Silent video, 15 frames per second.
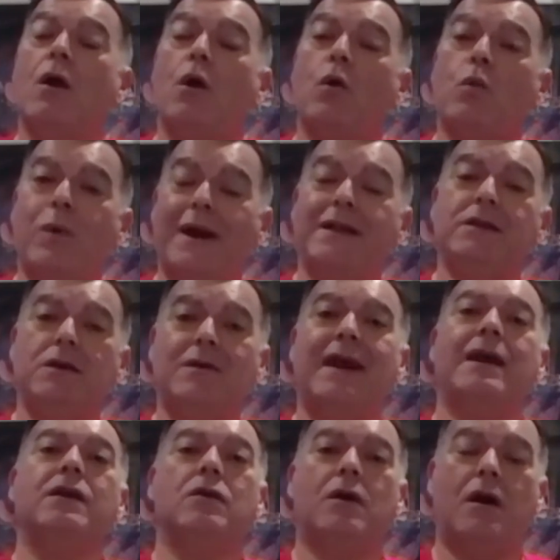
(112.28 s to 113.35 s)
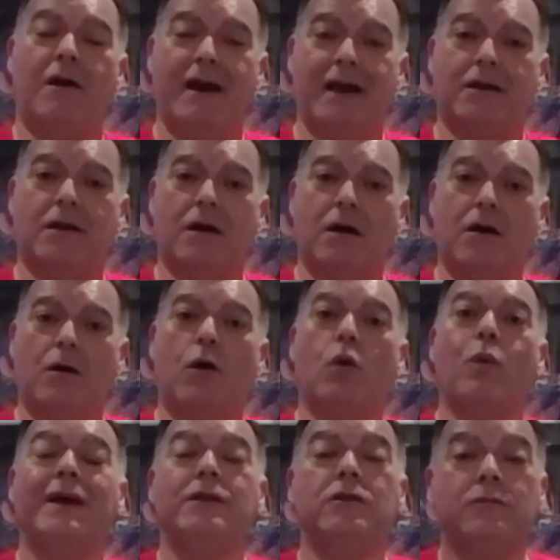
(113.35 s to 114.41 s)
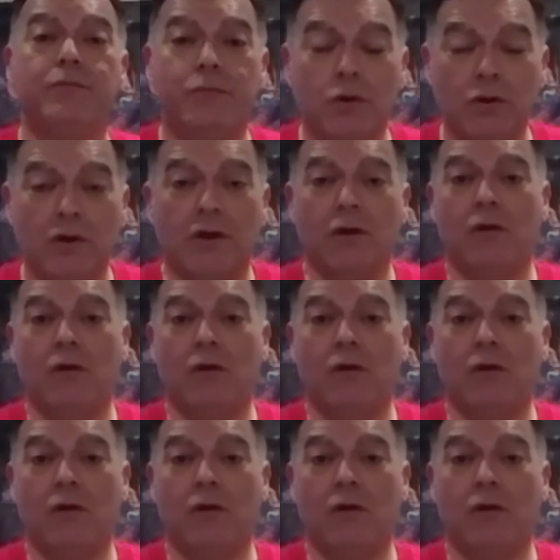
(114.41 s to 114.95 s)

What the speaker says: When you get your hire car, or when you book